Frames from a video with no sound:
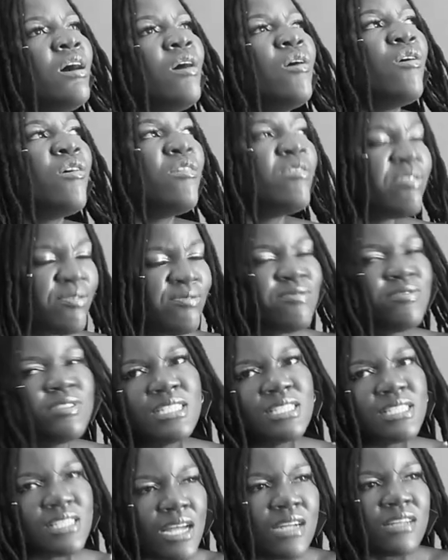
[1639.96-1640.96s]
of
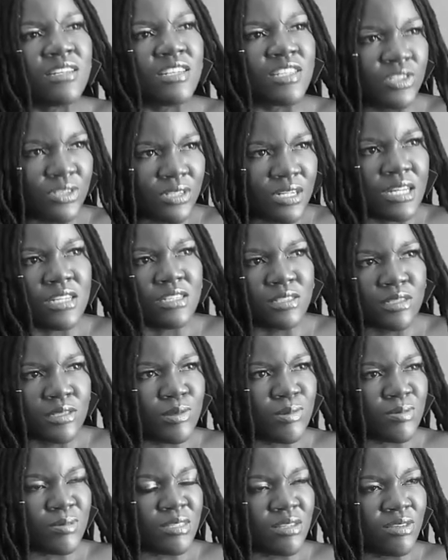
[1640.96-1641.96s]
design education
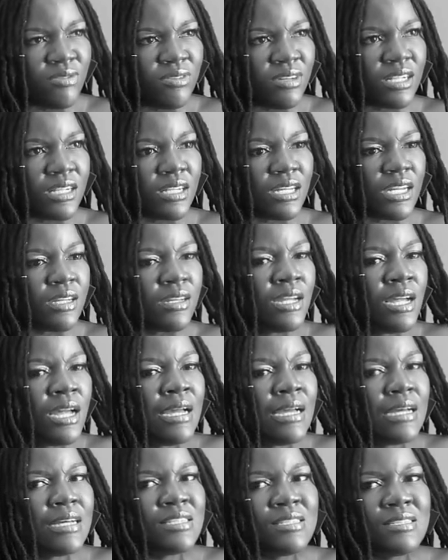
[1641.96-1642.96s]
specifically,
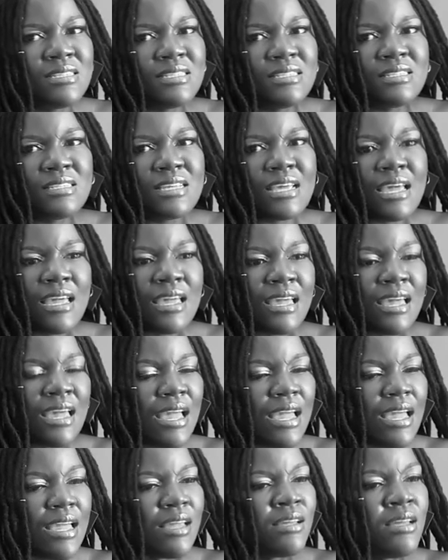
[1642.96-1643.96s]
is to say,
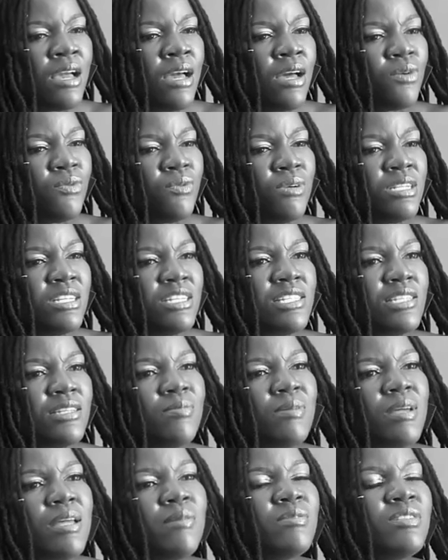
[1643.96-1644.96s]
hey, we need
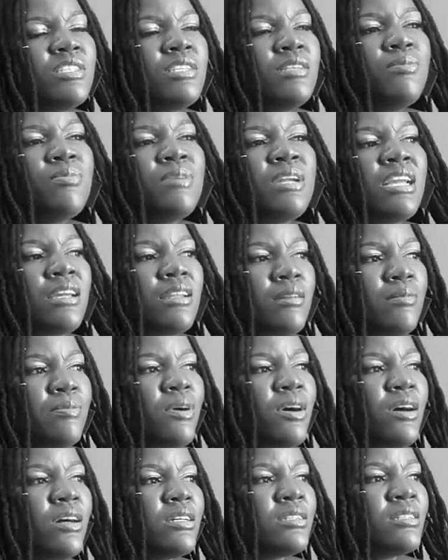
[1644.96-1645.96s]
to be able to break it
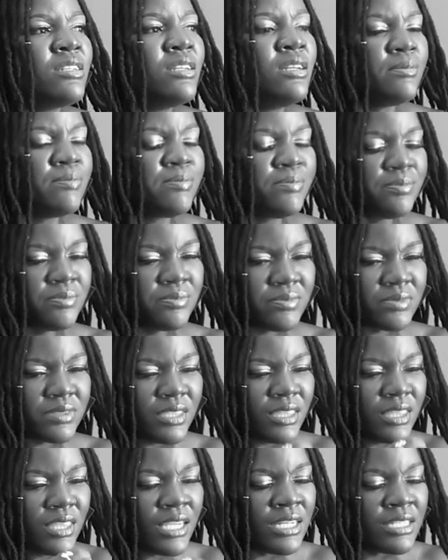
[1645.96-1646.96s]
apart
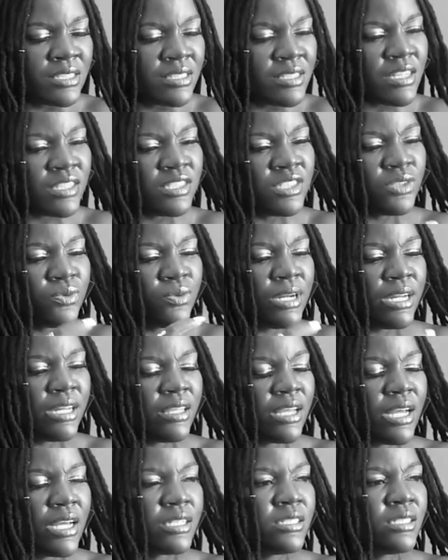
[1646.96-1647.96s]
in such a way
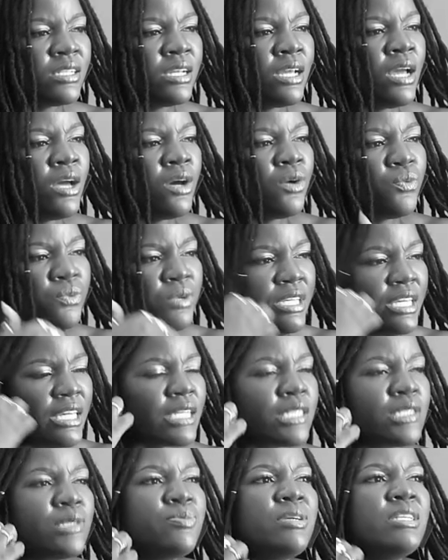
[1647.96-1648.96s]
that we
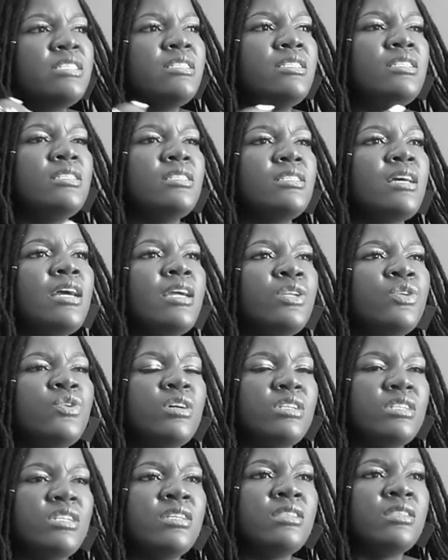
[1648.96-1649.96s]
express design
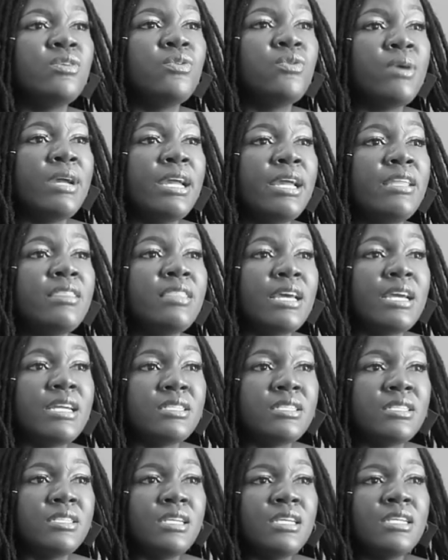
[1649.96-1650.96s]
not in the way
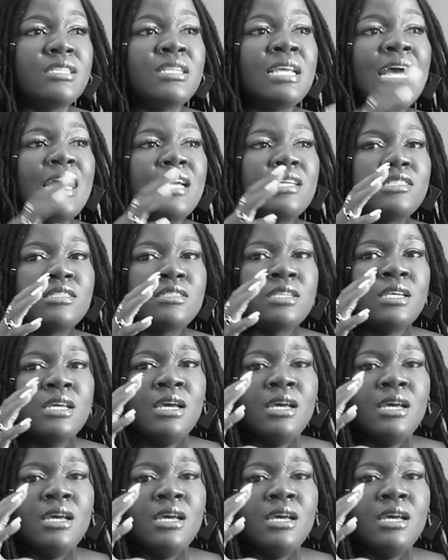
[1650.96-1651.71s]
that it has